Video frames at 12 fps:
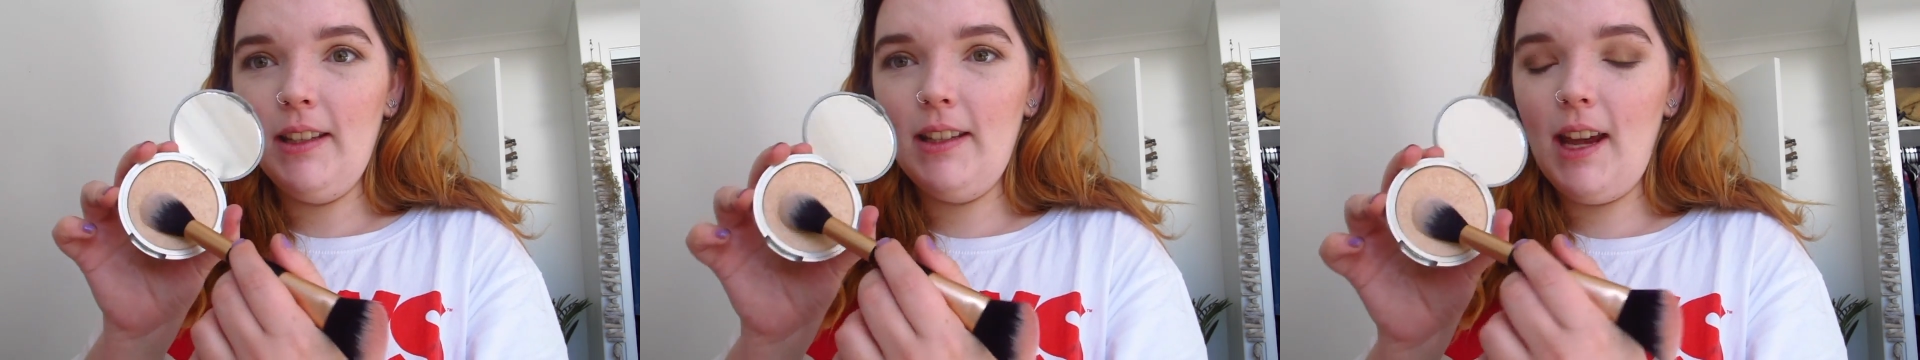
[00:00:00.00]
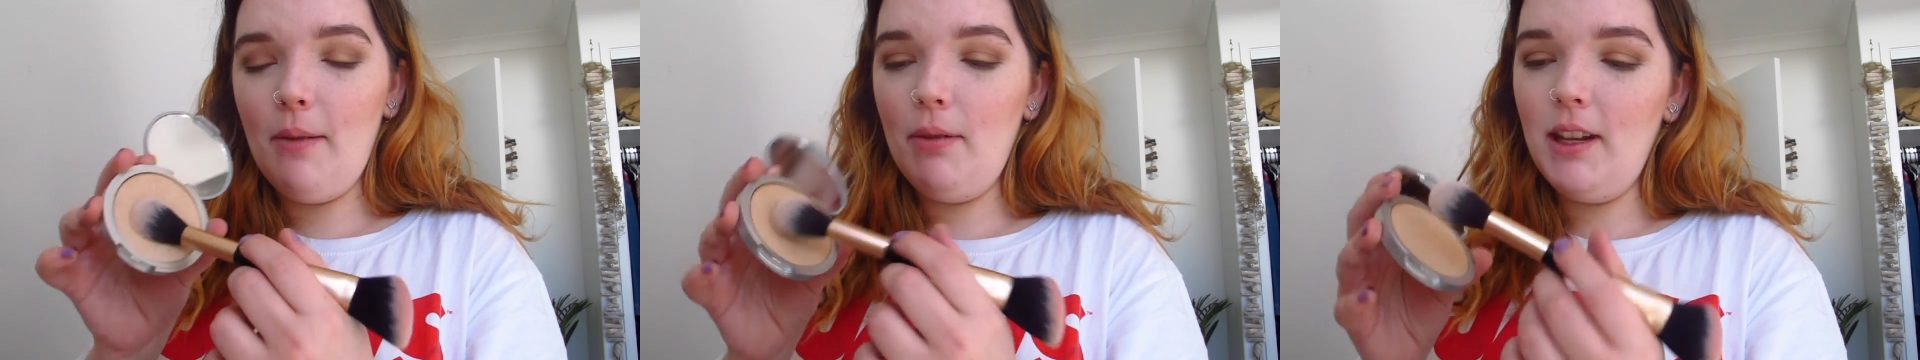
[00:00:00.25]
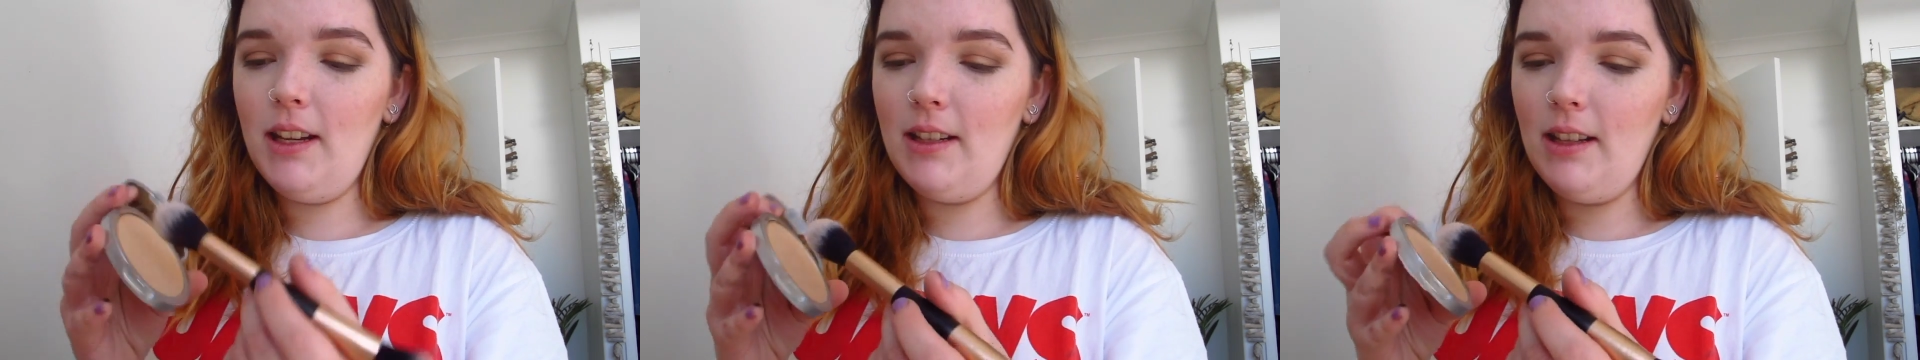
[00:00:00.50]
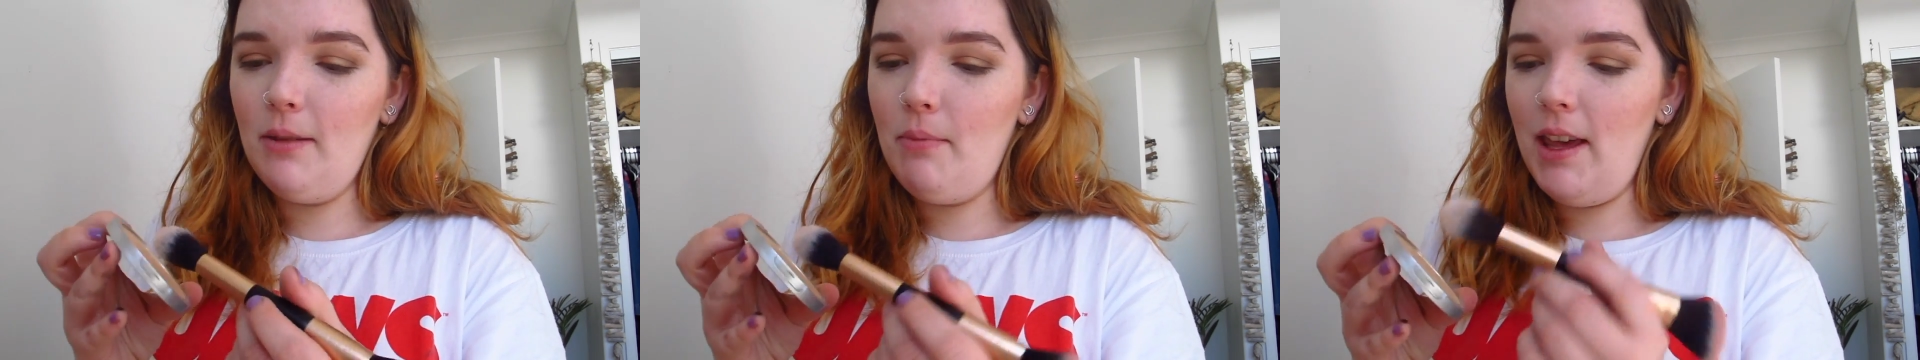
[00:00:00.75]
tap it
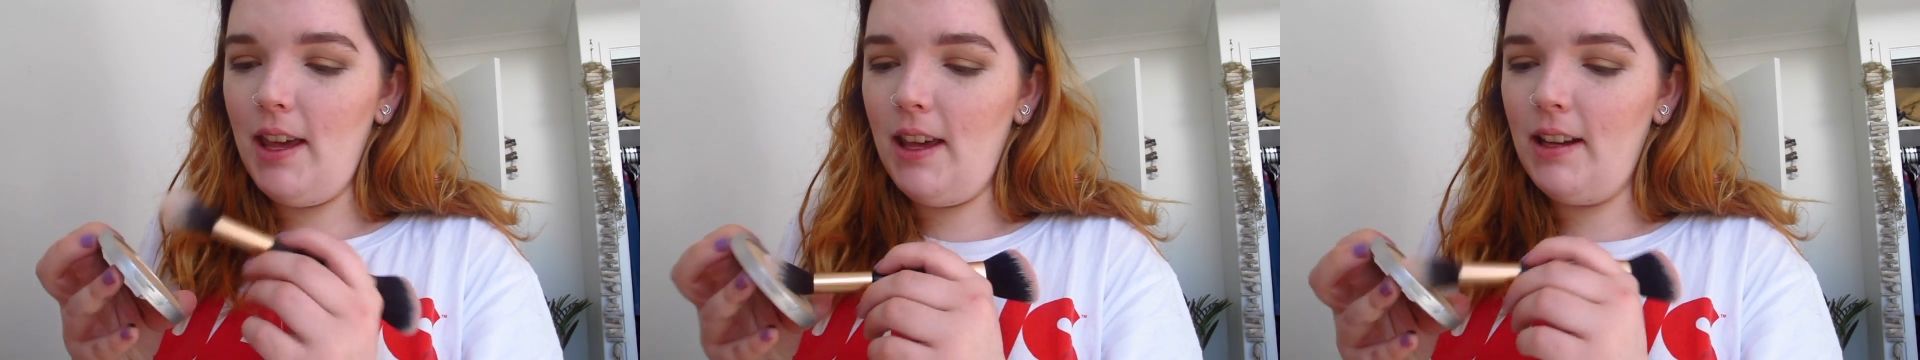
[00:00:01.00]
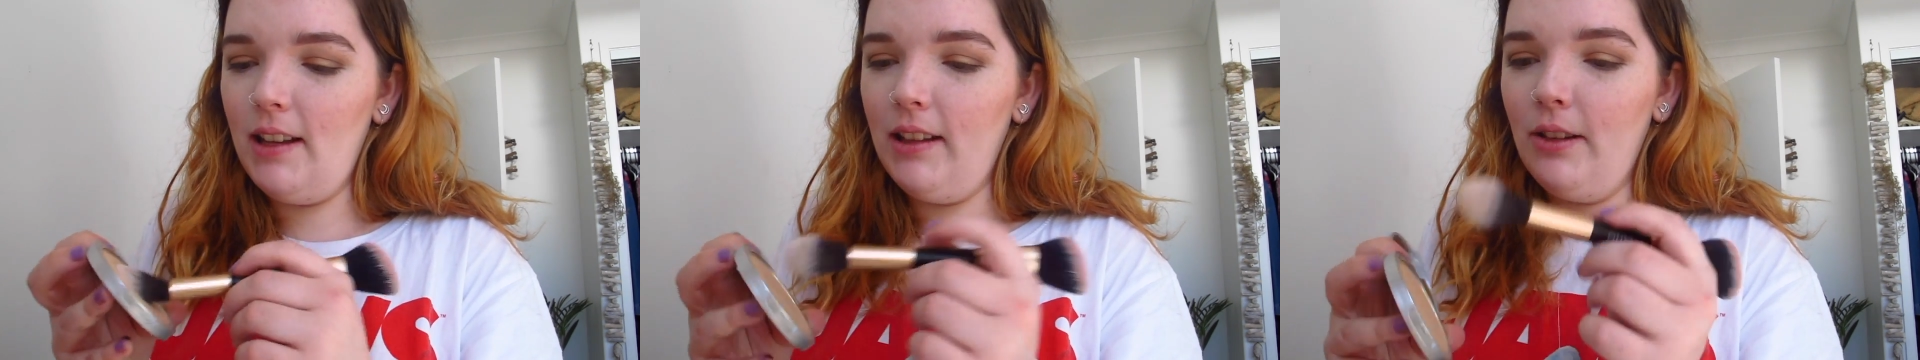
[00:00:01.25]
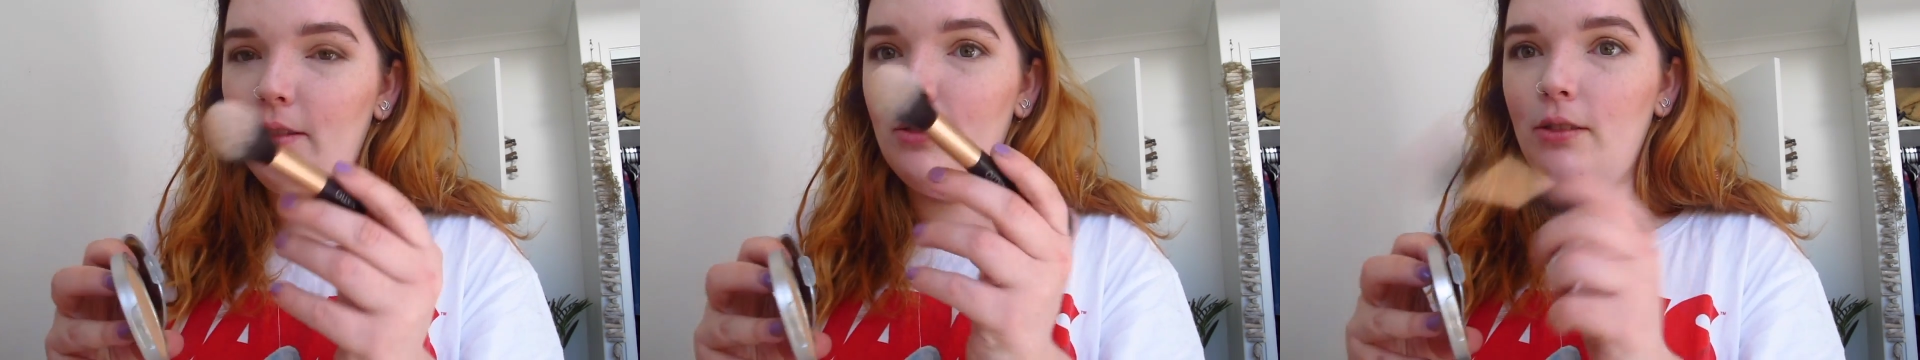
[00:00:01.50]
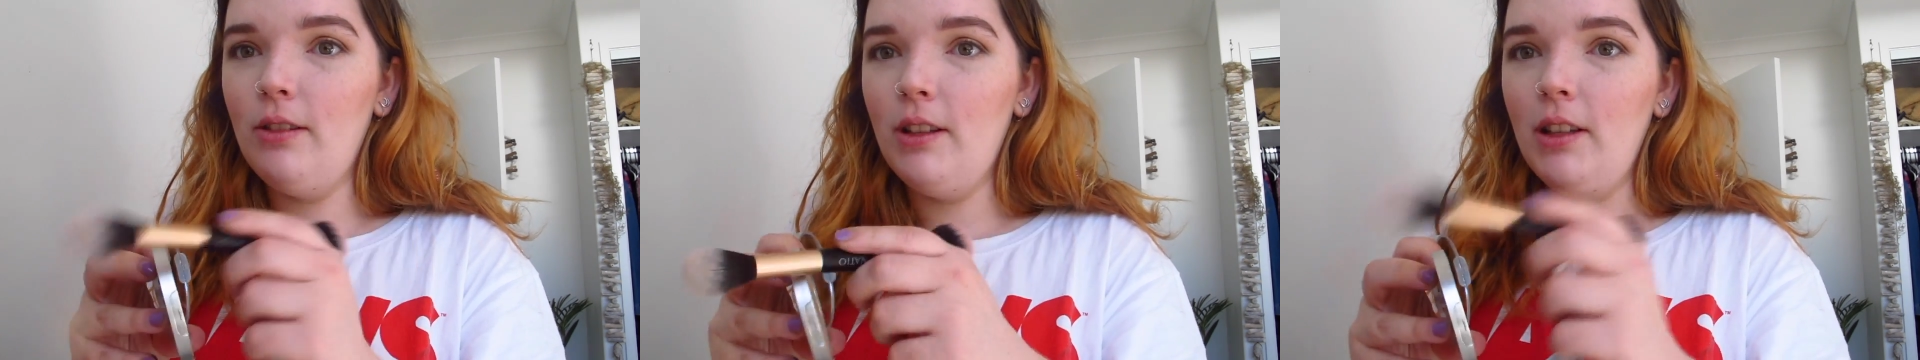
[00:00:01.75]
into the pan a little,